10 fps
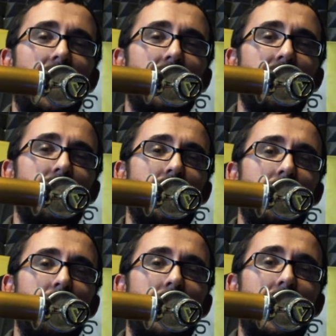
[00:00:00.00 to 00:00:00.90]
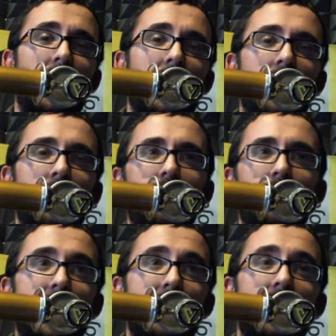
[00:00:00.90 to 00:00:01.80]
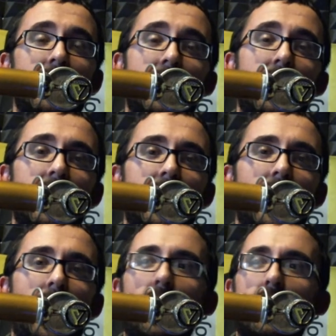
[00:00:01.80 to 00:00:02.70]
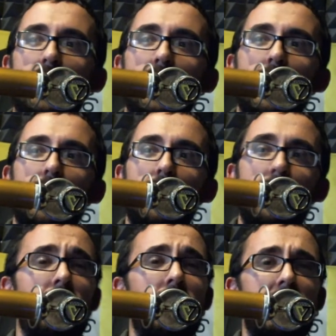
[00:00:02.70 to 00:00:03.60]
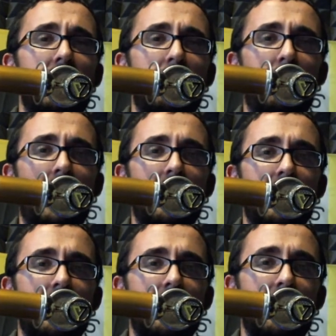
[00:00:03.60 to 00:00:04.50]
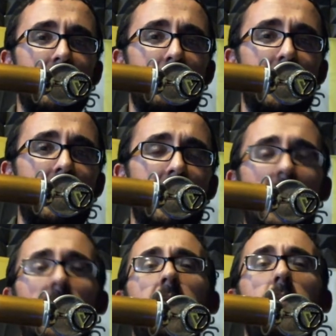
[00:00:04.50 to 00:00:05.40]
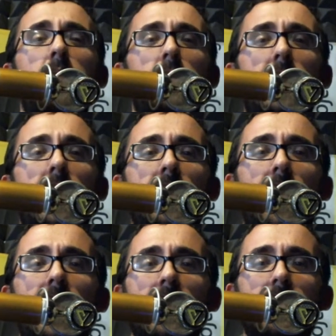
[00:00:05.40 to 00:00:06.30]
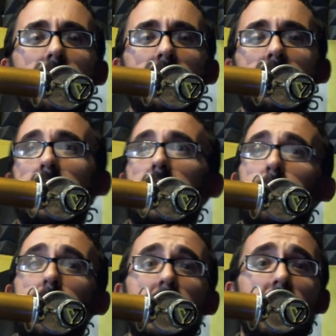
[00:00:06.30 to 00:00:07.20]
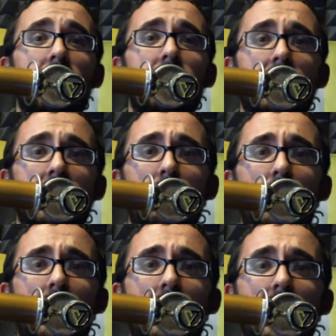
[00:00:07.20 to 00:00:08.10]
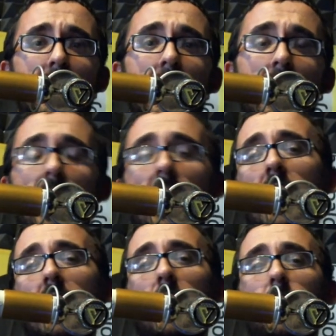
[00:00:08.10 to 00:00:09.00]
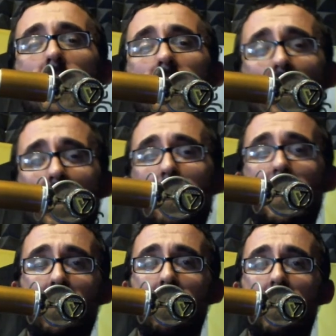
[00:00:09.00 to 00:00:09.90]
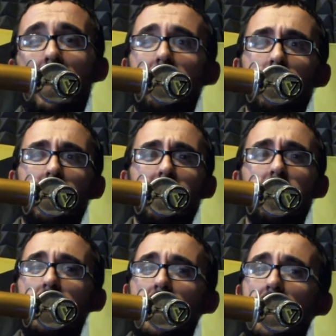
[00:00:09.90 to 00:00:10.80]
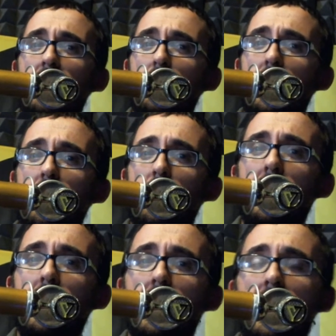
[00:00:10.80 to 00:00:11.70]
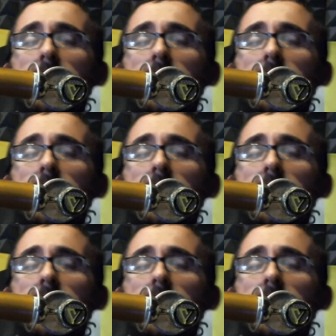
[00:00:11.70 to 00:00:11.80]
from basically the heart of the Free State Project, so to speak, where we have activists that come in that live in this community, come in, talk about their life and what's going on week to week.